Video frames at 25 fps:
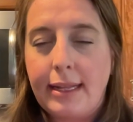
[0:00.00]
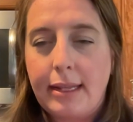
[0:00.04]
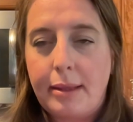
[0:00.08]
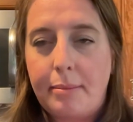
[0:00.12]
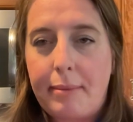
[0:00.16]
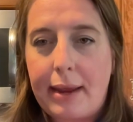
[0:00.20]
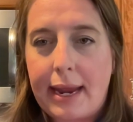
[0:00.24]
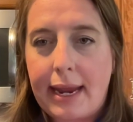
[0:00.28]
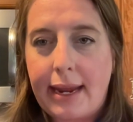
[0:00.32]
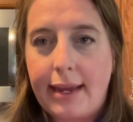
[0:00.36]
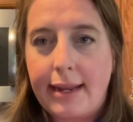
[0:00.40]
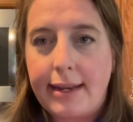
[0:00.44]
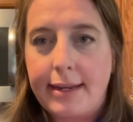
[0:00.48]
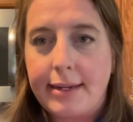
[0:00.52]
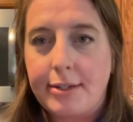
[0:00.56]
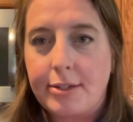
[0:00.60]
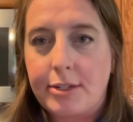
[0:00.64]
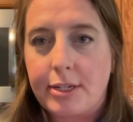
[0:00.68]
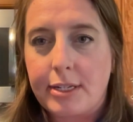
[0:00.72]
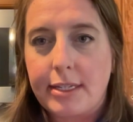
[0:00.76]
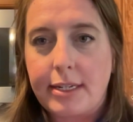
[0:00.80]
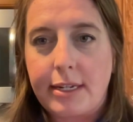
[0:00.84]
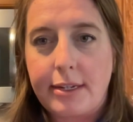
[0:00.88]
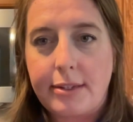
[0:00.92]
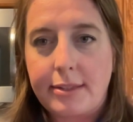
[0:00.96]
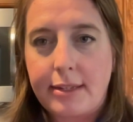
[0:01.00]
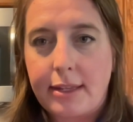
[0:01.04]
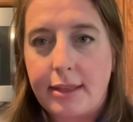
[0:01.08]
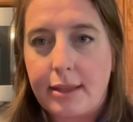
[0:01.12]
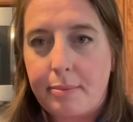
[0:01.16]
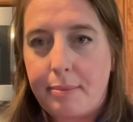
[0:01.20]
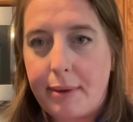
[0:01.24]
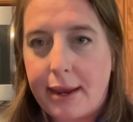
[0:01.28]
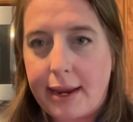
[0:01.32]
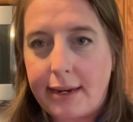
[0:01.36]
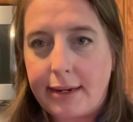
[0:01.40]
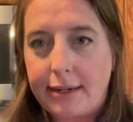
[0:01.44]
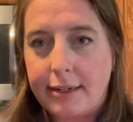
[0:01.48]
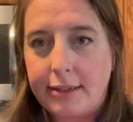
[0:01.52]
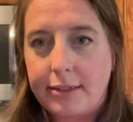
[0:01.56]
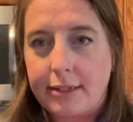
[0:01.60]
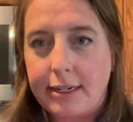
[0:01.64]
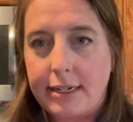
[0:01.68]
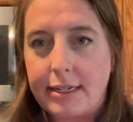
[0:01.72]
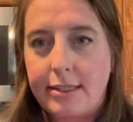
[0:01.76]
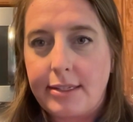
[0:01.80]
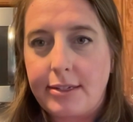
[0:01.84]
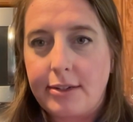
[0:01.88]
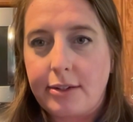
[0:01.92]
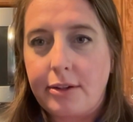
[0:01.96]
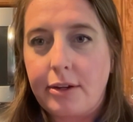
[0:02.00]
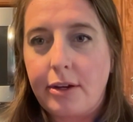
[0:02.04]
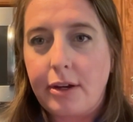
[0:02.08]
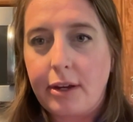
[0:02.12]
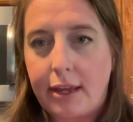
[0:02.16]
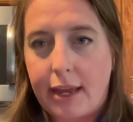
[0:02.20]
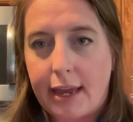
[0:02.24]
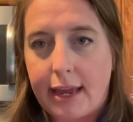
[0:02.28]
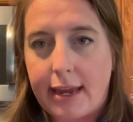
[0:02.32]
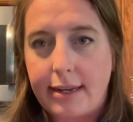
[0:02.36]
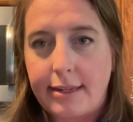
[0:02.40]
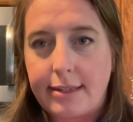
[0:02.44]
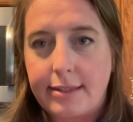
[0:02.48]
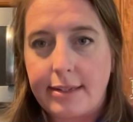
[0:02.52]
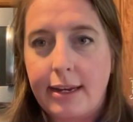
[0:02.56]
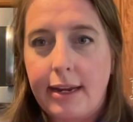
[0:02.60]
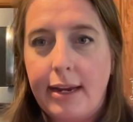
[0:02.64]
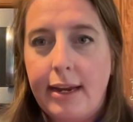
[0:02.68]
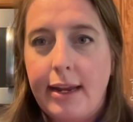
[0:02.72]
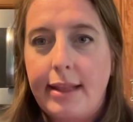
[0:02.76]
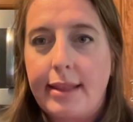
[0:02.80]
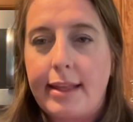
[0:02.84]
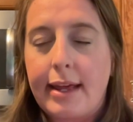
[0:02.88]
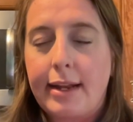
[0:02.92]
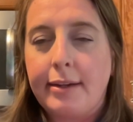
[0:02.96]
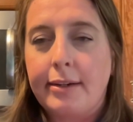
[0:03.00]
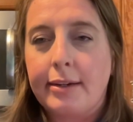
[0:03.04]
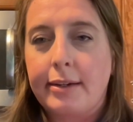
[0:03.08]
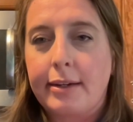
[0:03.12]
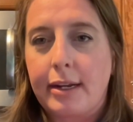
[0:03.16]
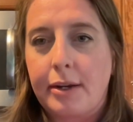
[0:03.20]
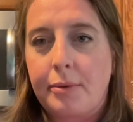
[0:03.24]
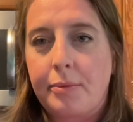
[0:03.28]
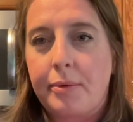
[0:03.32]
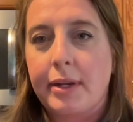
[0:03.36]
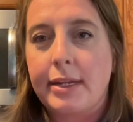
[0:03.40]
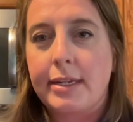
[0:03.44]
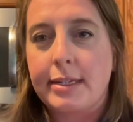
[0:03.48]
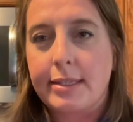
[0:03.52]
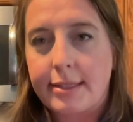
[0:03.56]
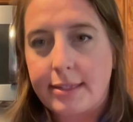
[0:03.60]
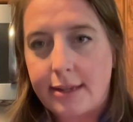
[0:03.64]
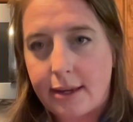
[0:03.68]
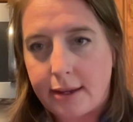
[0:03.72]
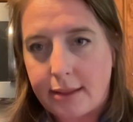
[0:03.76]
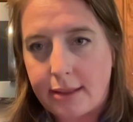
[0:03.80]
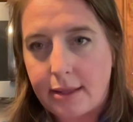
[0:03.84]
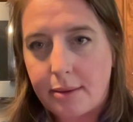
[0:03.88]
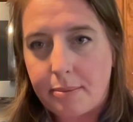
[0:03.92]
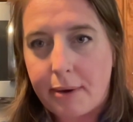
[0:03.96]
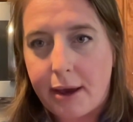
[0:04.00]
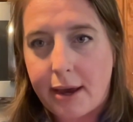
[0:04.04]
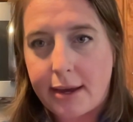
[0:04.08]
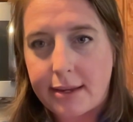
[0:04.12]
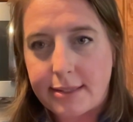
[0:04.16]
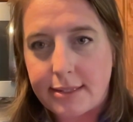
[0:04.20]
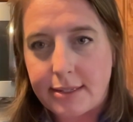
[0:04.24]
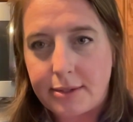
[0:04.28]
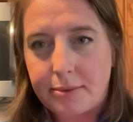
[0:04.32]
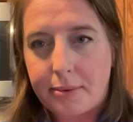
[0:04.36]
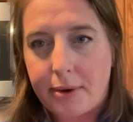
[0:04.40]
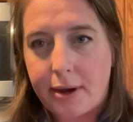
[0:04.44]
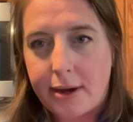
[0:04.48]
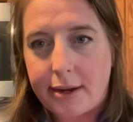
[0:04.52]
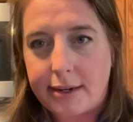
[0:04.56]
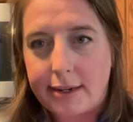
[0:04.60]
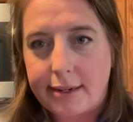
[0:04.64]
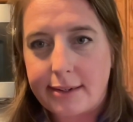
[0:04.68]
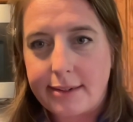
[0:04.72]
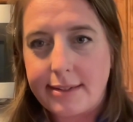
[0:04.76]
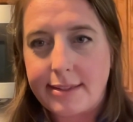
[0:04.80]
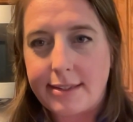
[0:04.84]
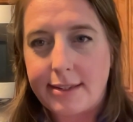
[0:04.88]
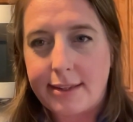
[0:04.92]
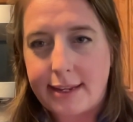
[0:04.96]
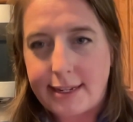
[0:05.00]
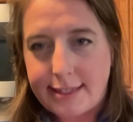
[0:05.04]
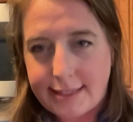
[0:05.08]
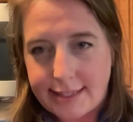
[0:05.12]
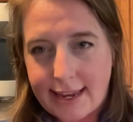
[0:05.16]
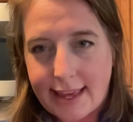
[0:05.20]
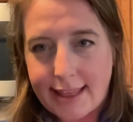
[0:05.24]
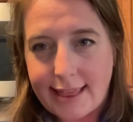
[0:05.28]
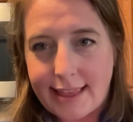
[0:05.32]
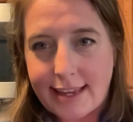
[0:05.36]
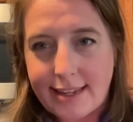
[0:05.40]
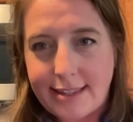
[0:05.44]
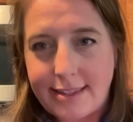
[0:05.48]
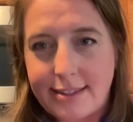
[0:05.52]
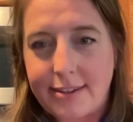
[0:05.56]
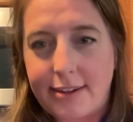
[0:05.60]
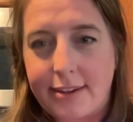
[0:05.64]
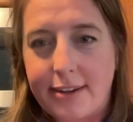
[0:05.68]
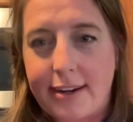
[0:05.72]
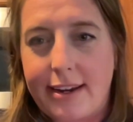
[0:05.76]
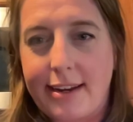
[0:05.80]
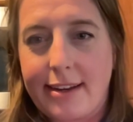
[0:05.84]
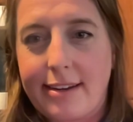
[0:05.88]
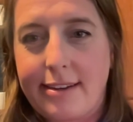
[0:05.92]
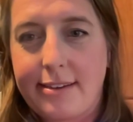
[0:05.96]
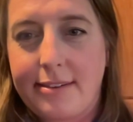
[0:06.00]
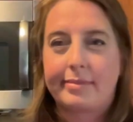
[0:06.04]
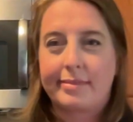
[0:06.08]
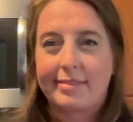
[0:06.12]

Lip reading: the bacon and just using the bacon grease to cook it, then you're going to want to salt the pasta water. So let's get that started.